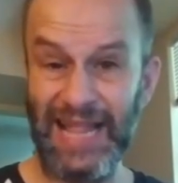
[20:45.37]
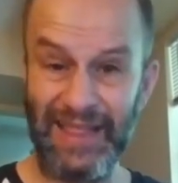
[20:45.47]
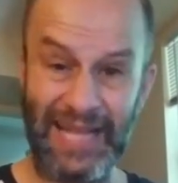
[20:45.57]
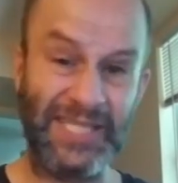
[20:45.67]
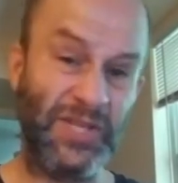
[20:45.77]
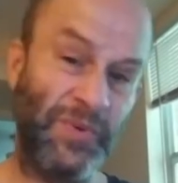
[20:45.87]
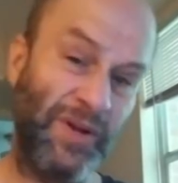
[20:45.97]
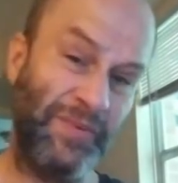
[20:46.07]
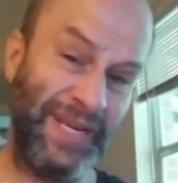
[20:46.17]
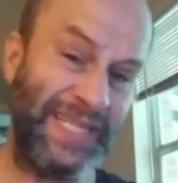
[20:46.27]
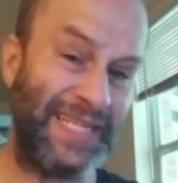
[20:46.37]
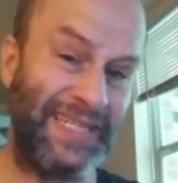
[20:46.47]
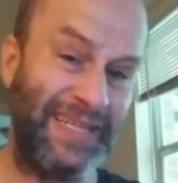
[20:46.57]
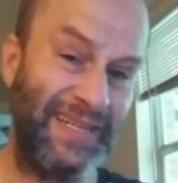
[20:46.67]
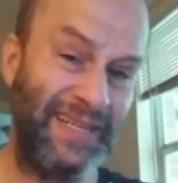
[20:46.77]
That's the real
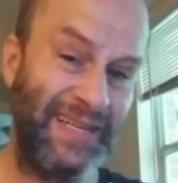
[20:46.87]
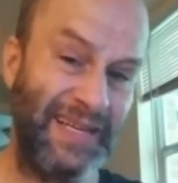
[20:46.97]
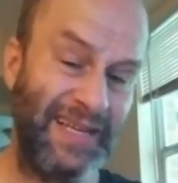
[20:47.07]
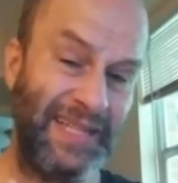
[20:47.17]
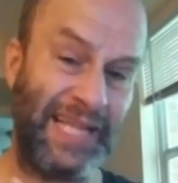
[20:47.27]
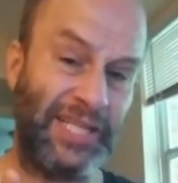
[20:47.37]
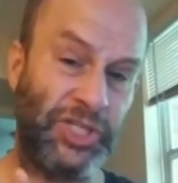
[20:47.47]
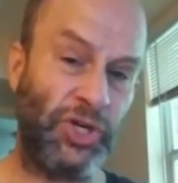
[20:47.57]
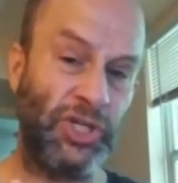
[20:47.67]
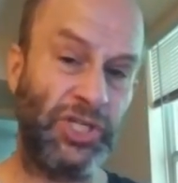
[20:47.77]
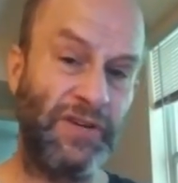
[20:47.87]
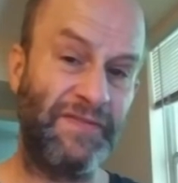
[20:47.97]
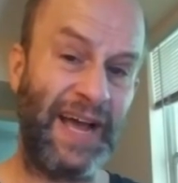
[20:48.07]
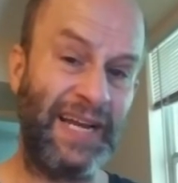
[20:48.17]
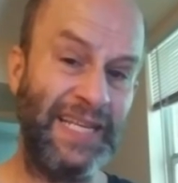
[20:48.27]
reason that the church
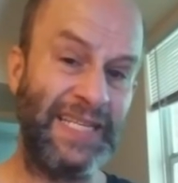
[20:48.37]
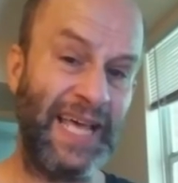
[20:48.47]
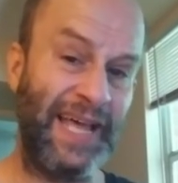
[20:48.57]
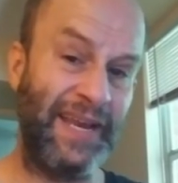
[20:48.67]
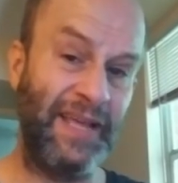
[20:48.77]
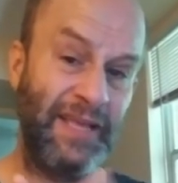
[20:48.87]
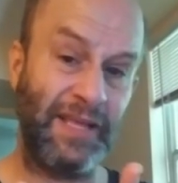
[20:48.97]
finally said,